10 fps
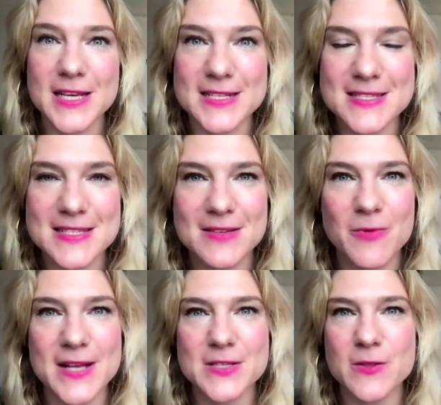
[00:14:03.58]
peace,
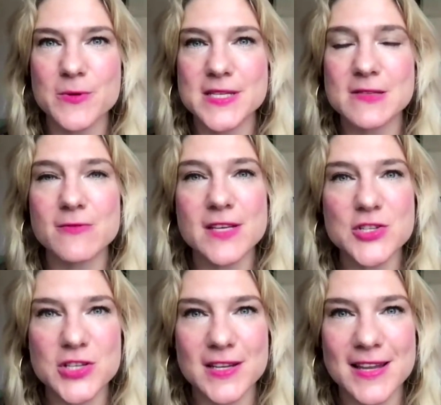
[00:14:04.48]
right? So, there was this
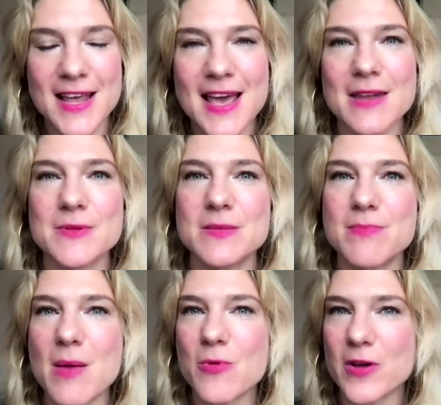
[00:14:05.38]
vision, and it was a
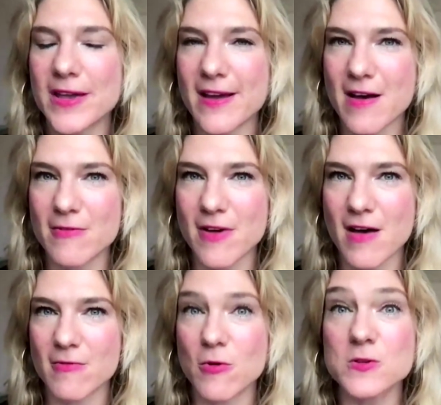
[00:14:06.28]
memory of,
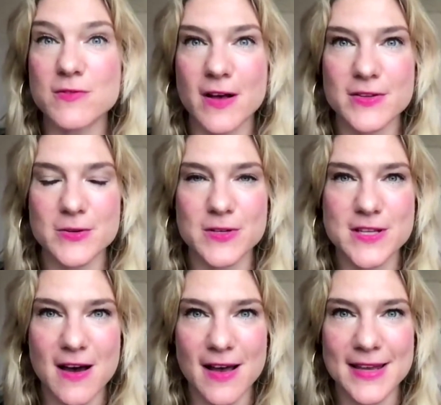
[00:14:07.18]
of Roosevelt who
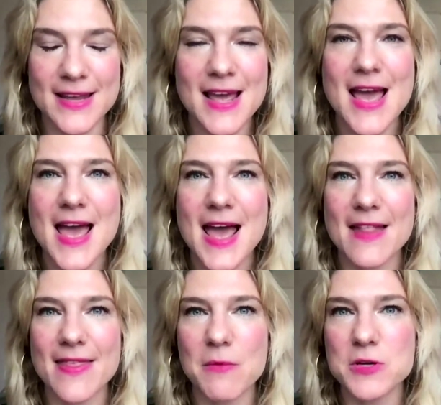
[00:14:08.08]
had died.
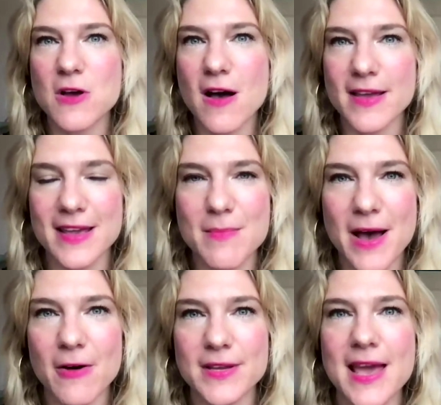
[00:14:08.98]
And they were talking
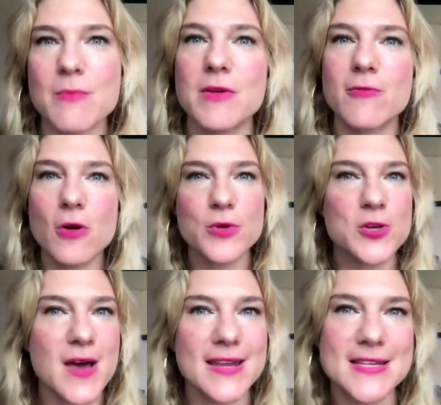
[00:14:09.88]
about can we form a
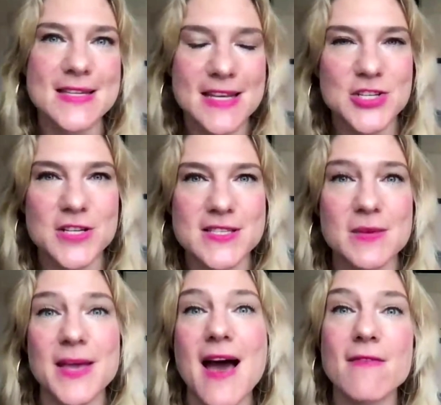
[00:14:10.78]
United Nations?
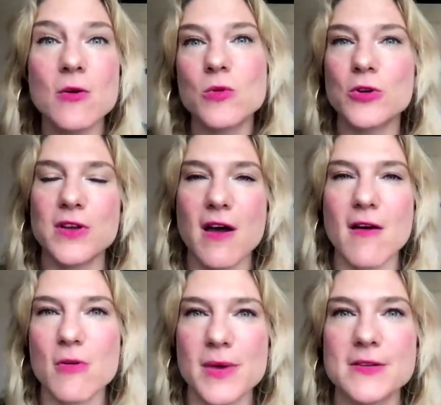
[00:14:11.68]
Can we have a world
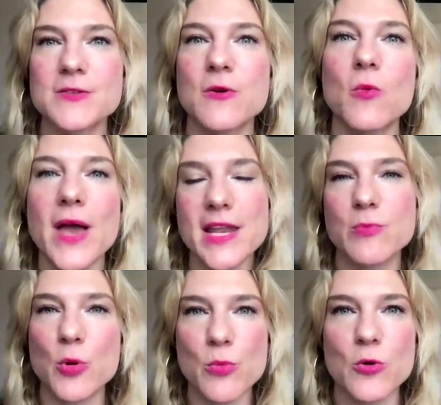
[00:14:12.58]
government? Is there a way to
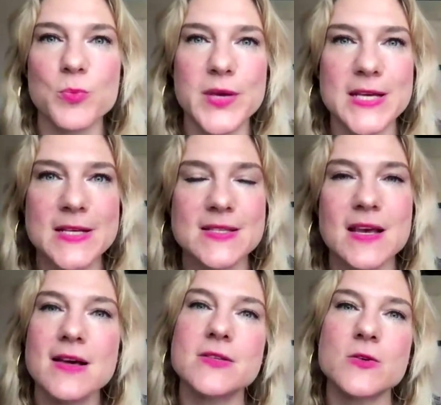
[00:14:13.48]
promote peace
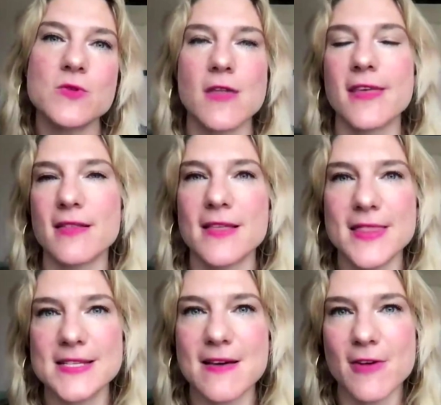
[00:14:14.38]
so nothing like
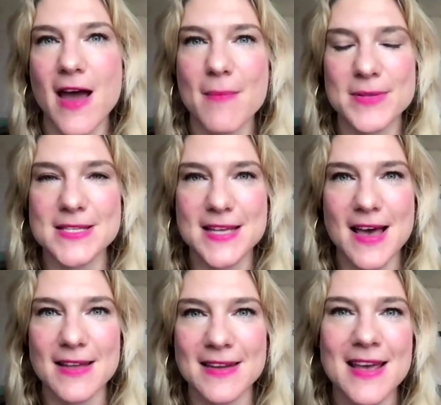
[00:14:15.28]
this ever happens
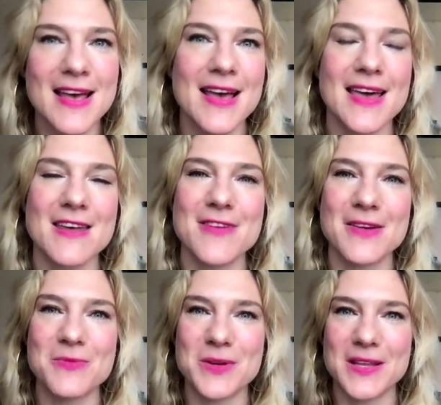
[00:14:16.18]
again? And I
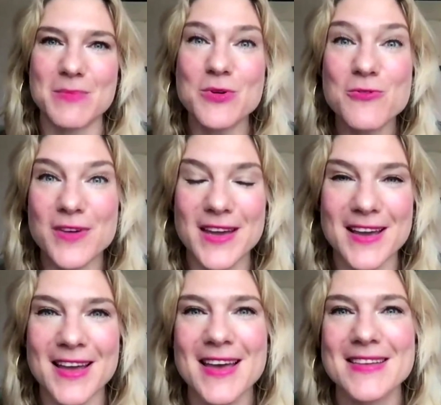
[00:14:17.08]
found it really
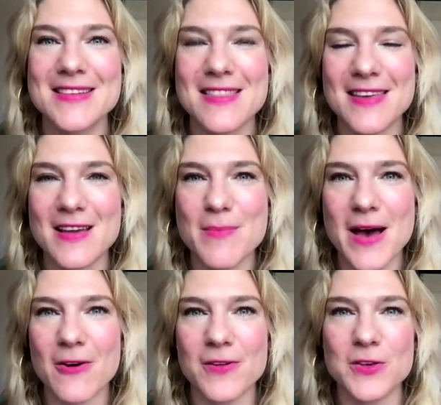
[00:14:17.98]
moving to think
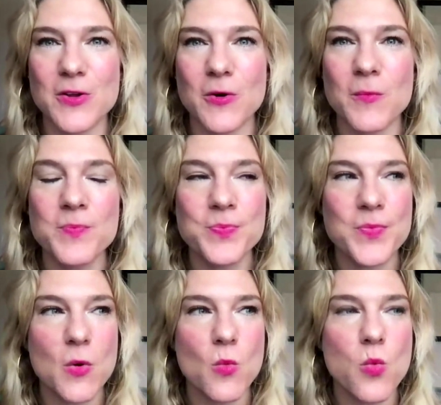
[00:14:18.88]
about, you know,
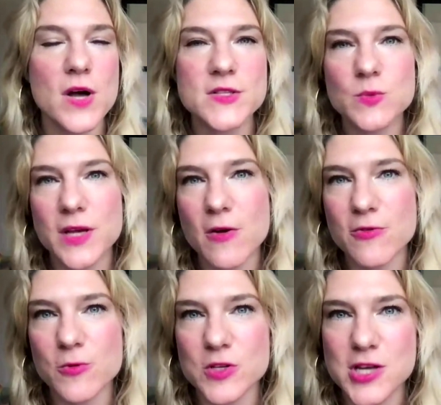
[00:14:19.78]
once we go
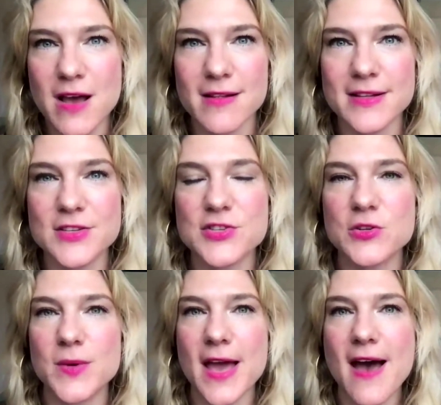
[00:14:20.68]
through a challenge,
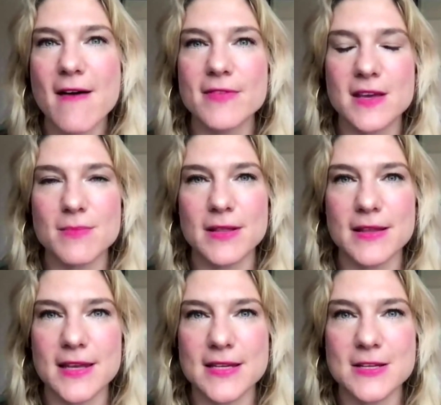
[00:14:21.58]
do we have the
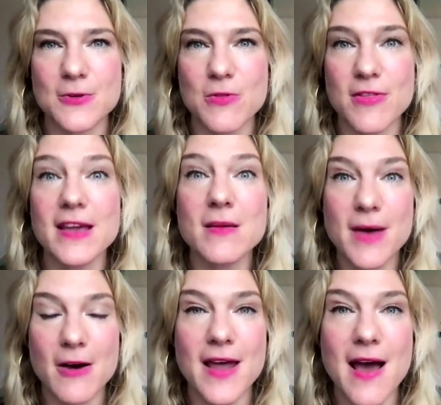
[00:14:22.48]
ability to think
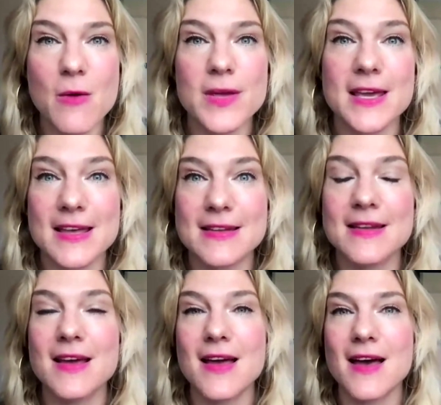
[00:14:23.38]
about how we
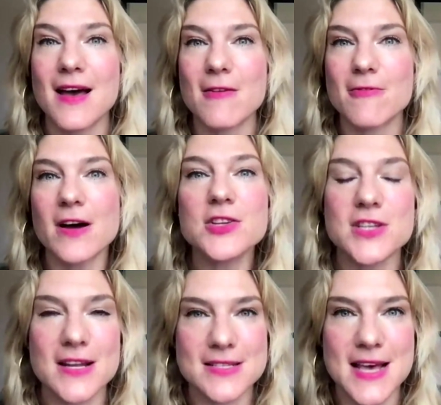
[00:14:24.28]
can
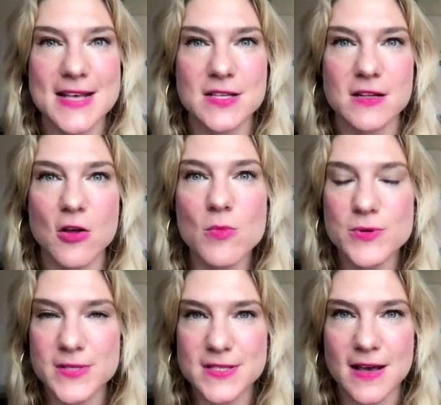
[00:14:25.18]
function as a, as a
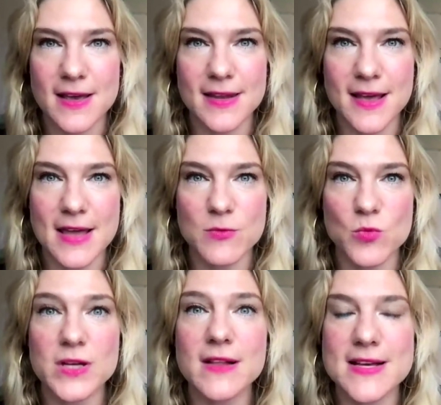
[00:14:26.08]
global society
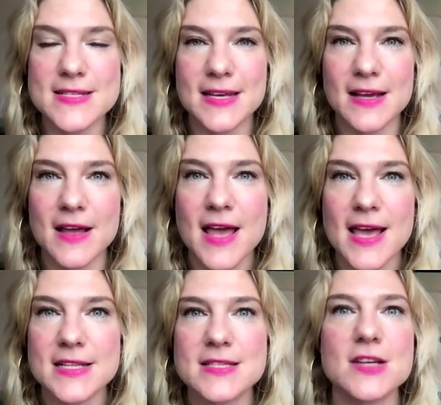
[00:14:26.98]
and realizing
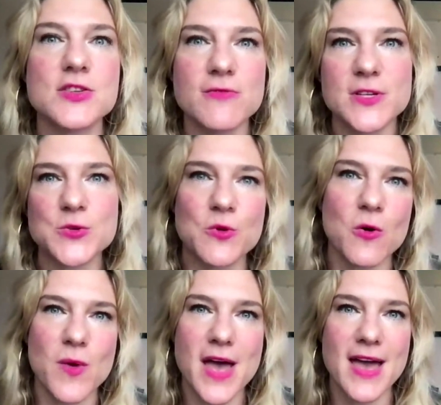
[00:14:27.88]
in such a
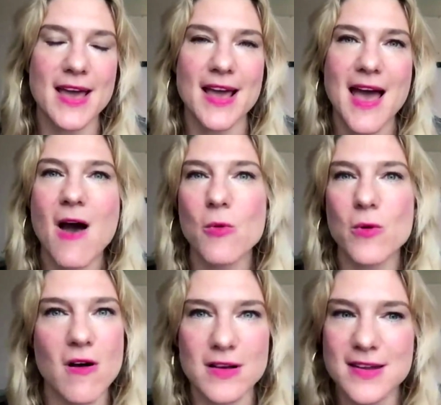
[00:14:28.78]
visceral way how we're all